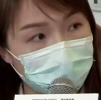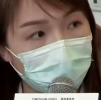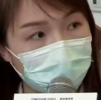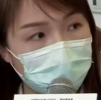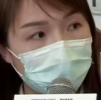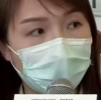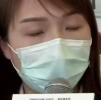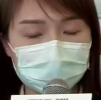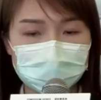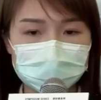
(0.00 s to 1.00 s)
For example,
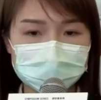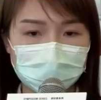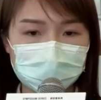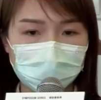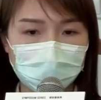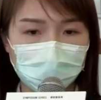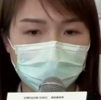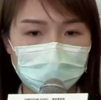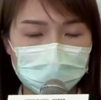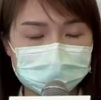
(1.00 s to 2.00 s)
the uh,
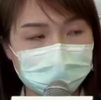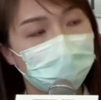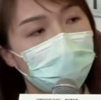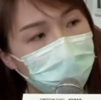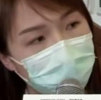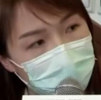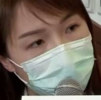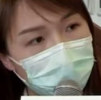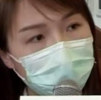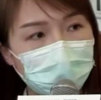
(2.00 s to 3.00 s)
minority
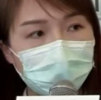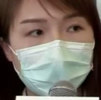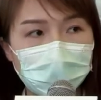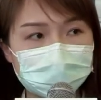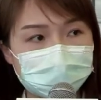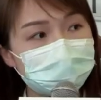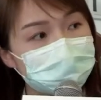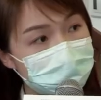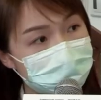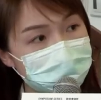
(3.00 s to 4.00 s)
nationalities,
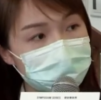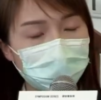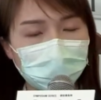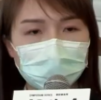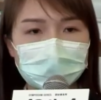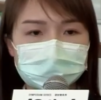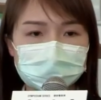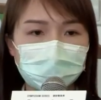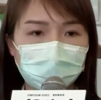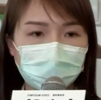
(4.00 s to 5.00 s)
and uh, we went
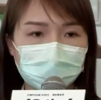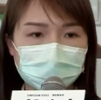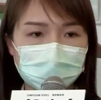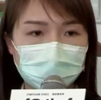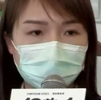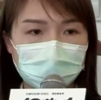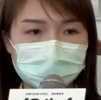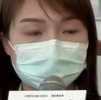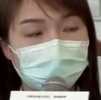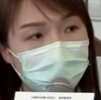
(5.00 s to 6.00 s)
to the uh,
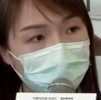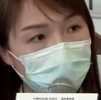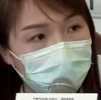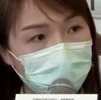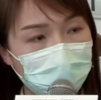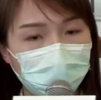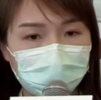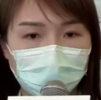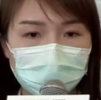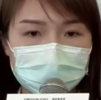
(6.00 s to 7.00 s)
temple and uh,
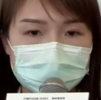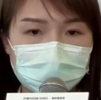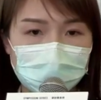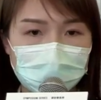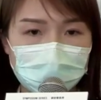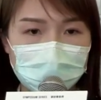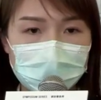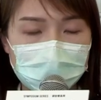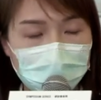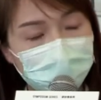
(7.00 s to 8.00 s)
the uh,
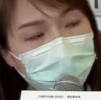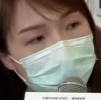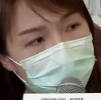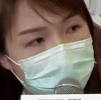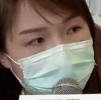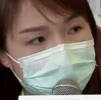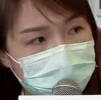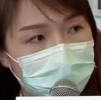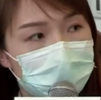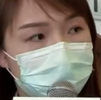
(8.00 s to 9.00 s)
mosques, and we
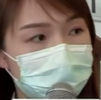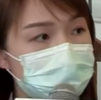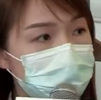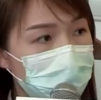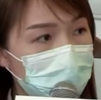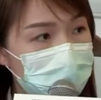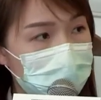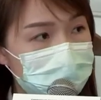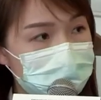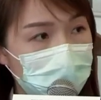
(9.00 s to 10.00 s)
also interviewed
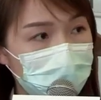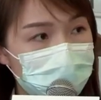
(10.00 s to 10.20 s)
the